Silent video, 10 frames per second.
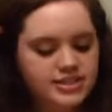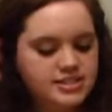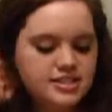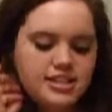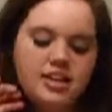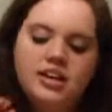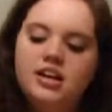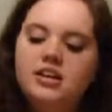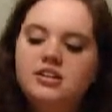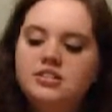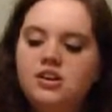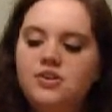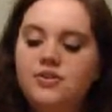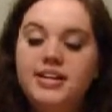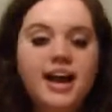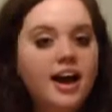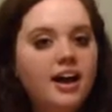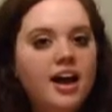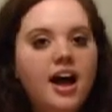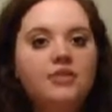or 8 out of
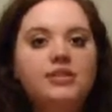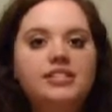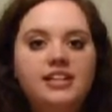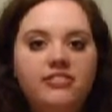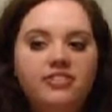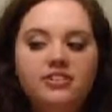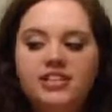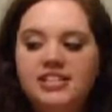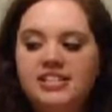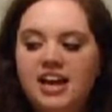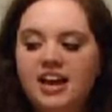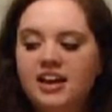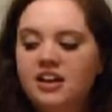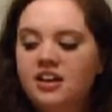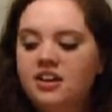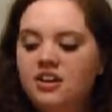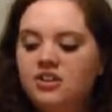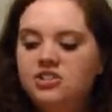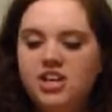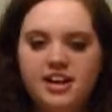10 on a
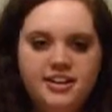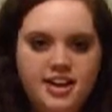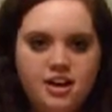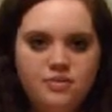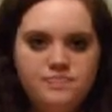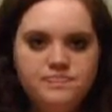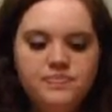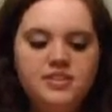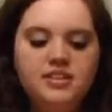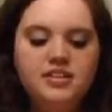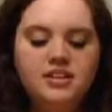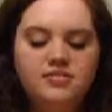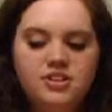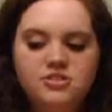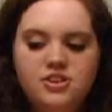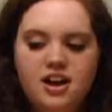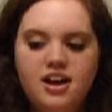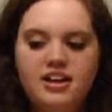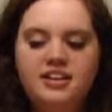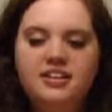scale of 1 to 10, obviously.
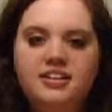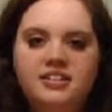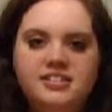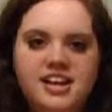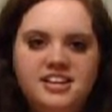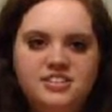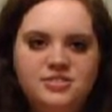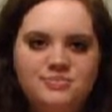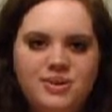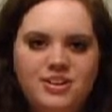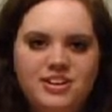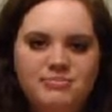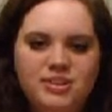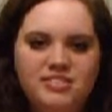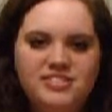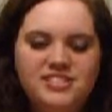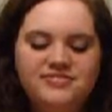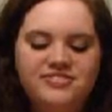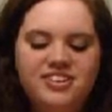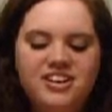So yeah, I would
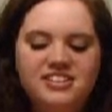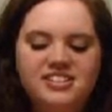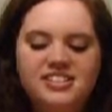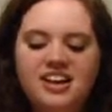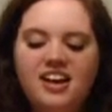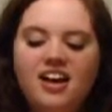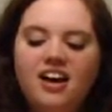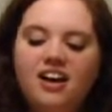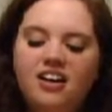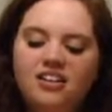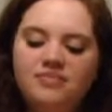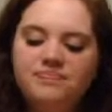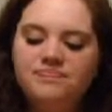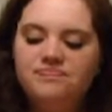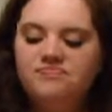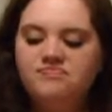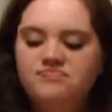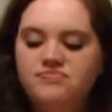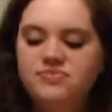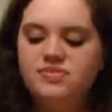definitely say check it out,
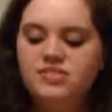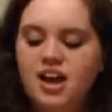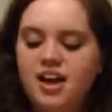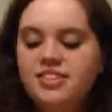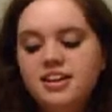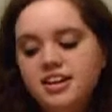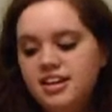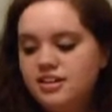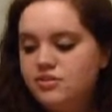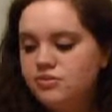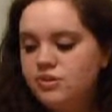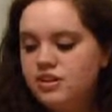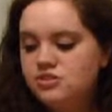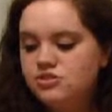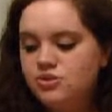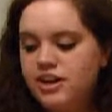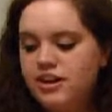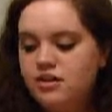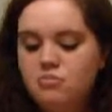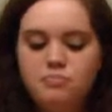give it a try, take it
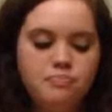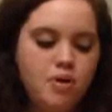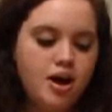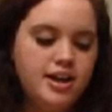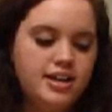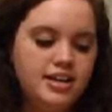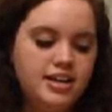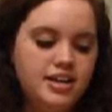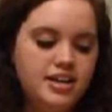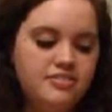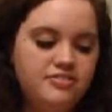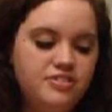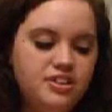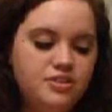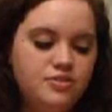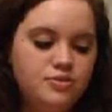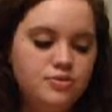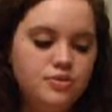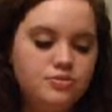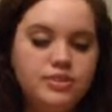to a party, play with some friends.
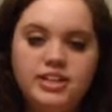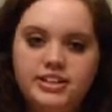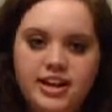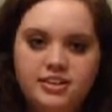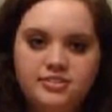I